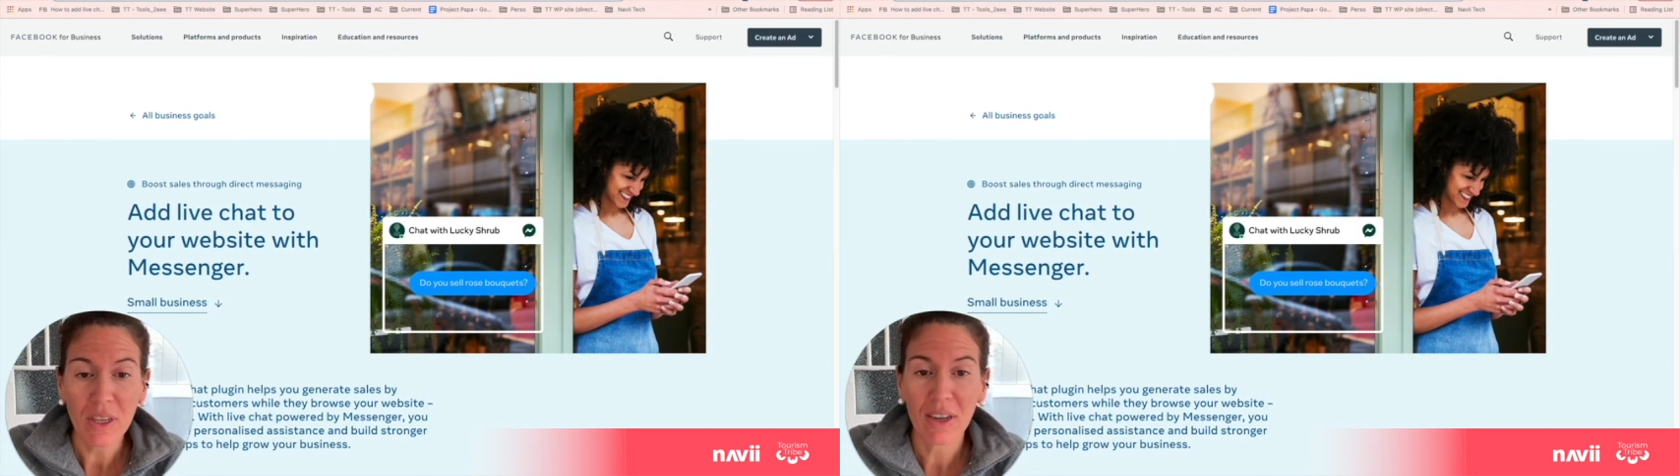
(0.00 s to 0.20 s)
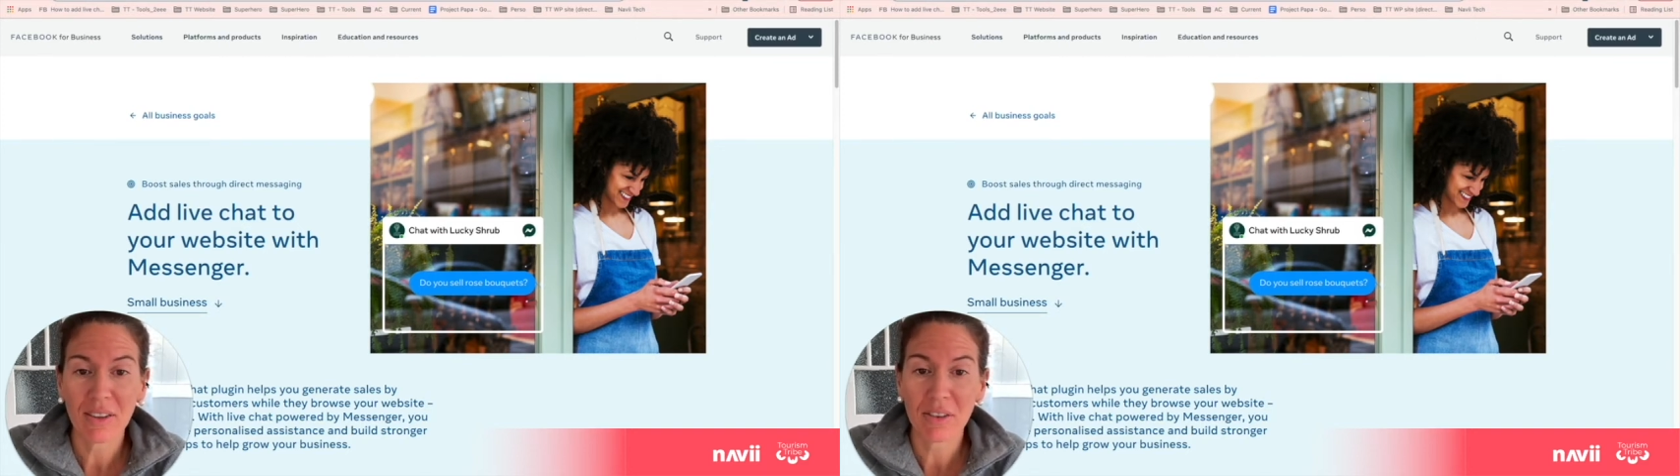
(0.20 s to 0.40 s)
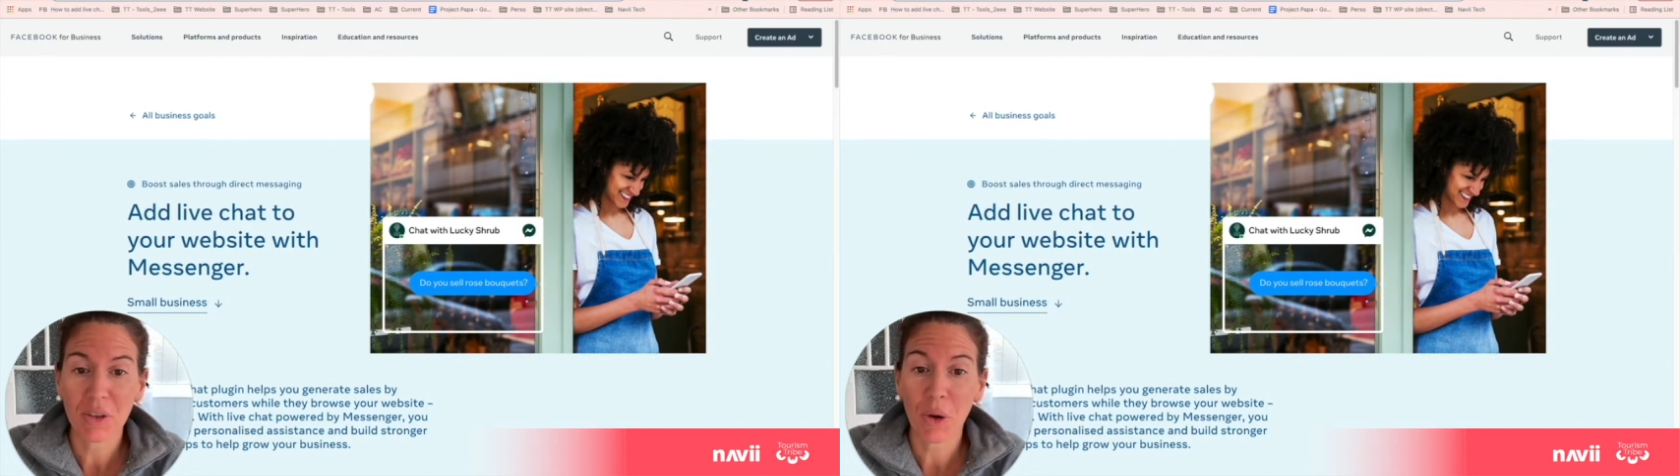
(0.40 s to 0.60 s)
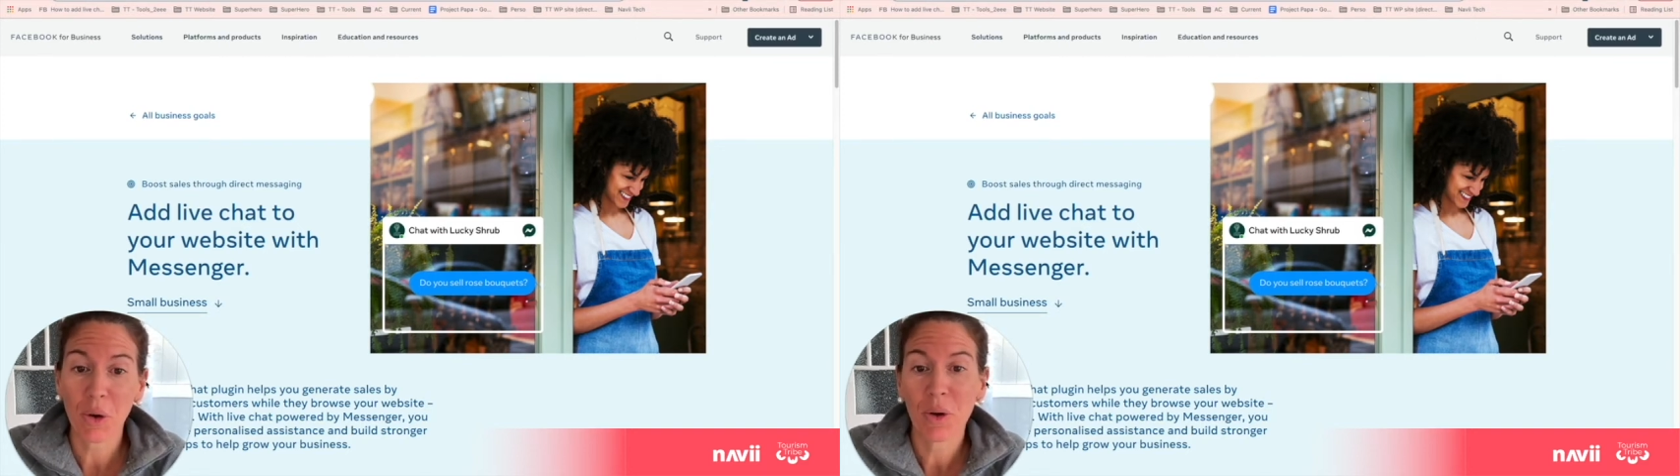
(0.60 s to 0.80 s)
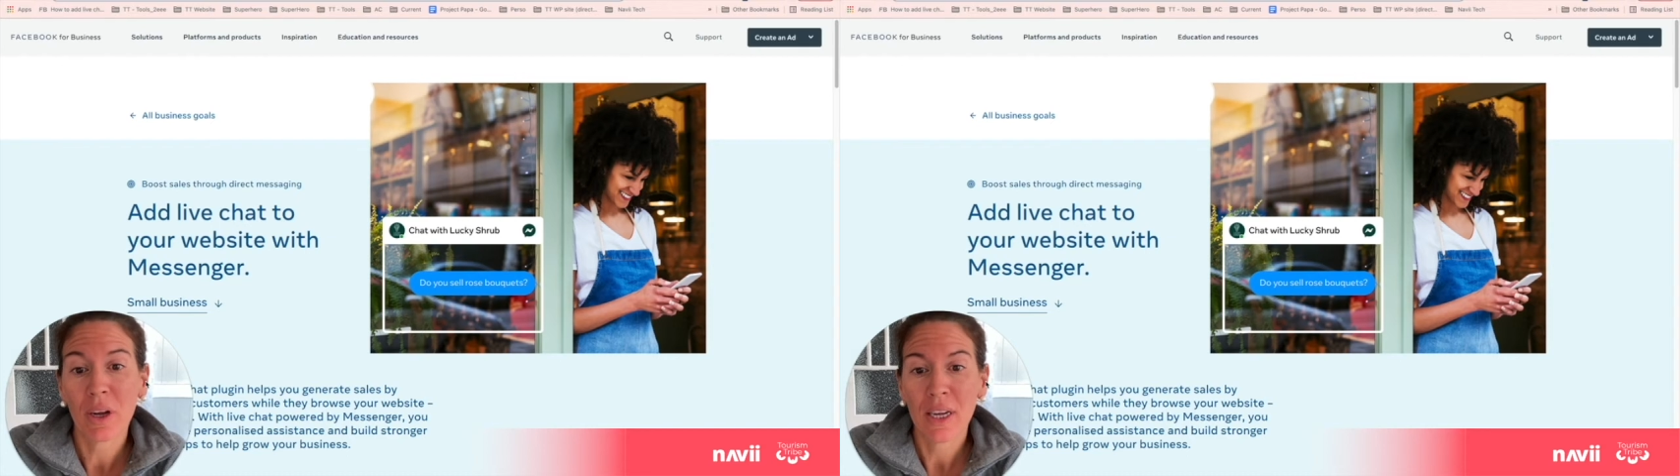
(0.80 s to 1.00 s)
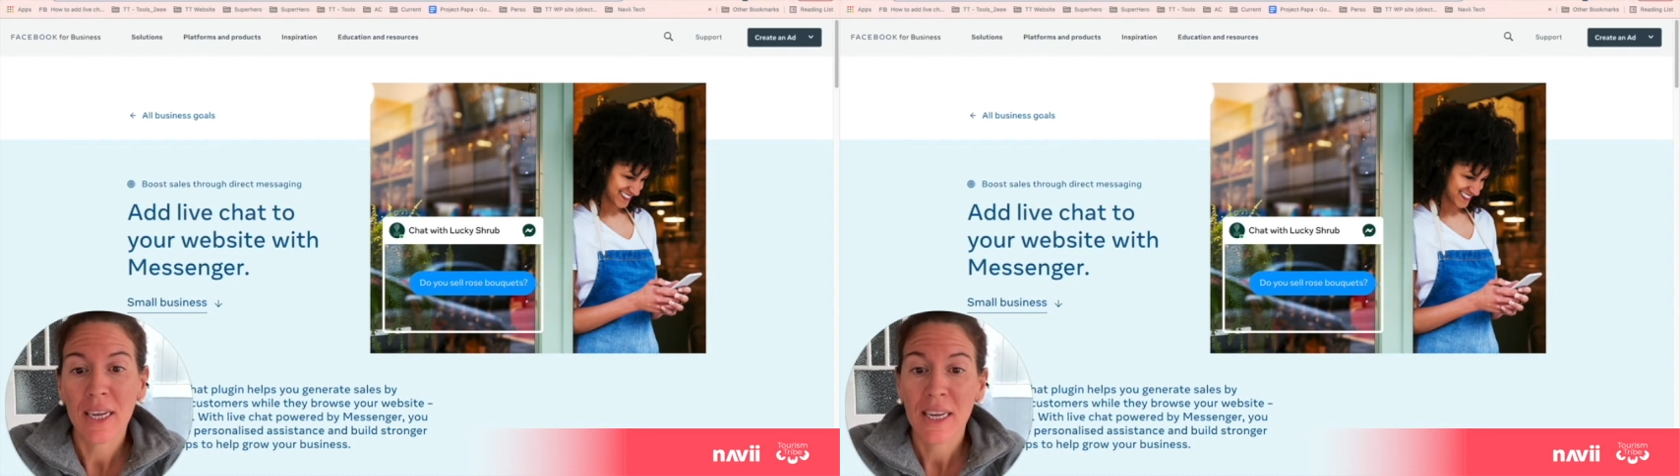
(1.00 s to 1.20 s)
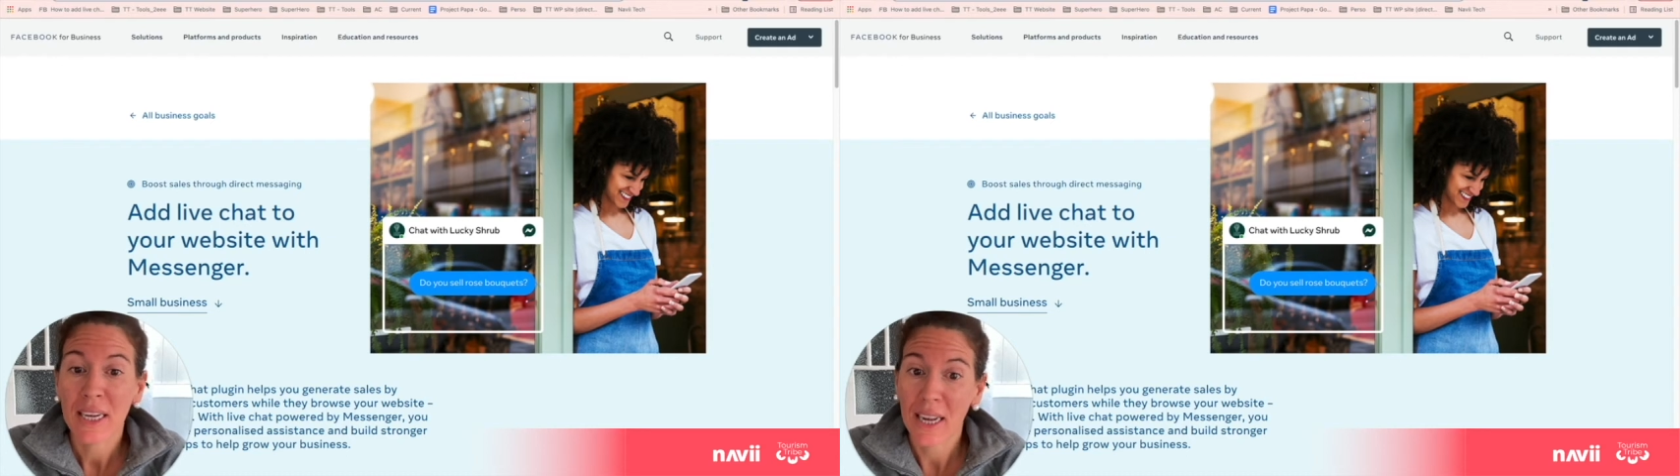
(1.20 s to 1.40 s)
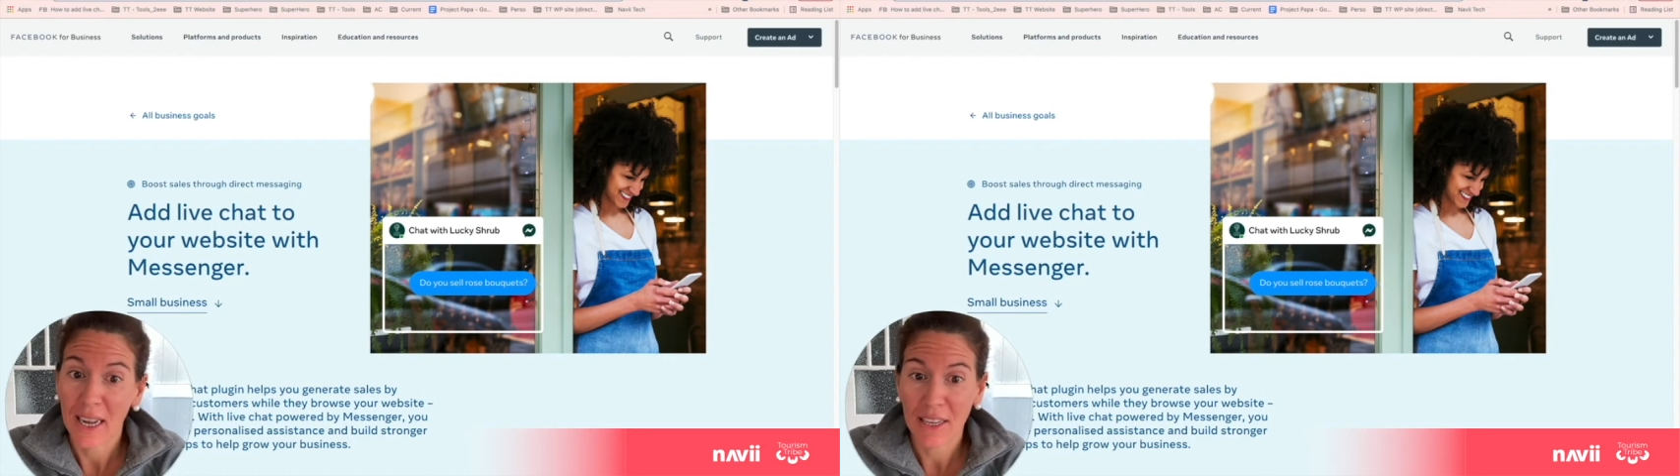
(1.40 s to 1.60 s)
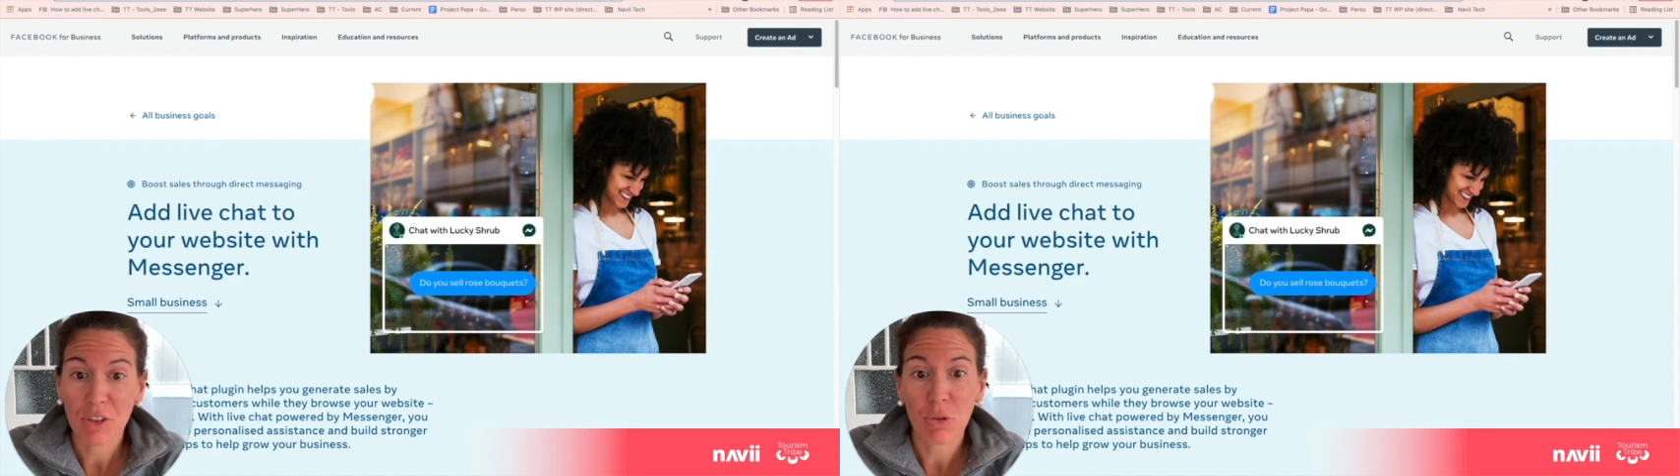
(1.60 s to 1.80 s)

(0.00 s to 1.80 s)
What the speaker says: So it's